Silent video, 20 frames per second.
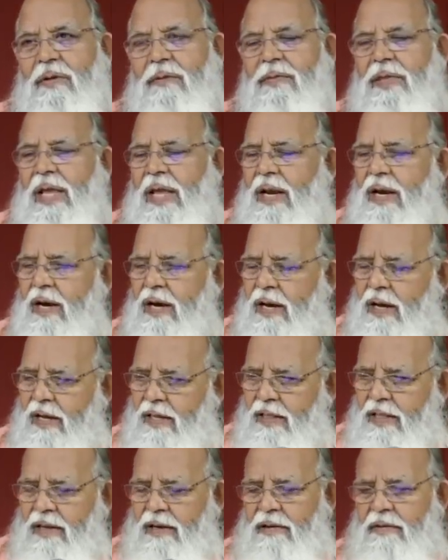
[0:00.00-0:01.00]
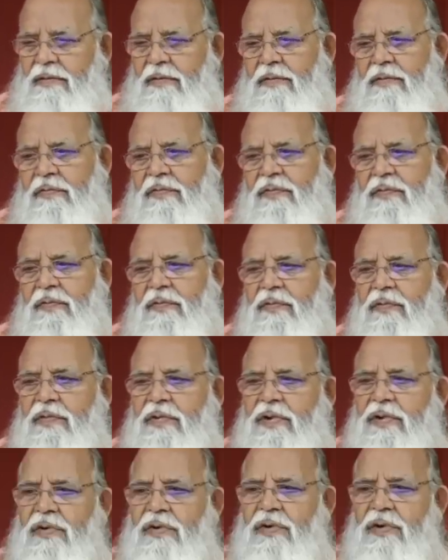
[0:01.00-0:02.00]
Then the,
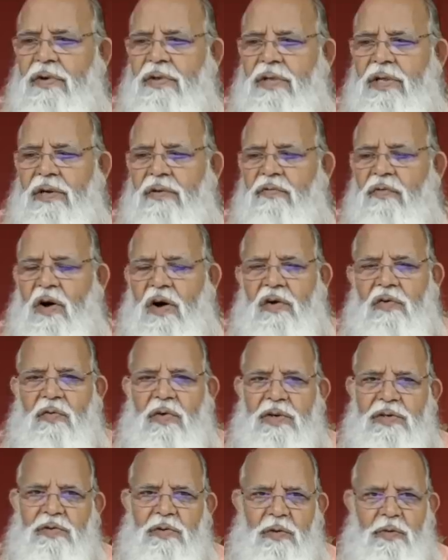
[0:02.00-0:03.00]
the war was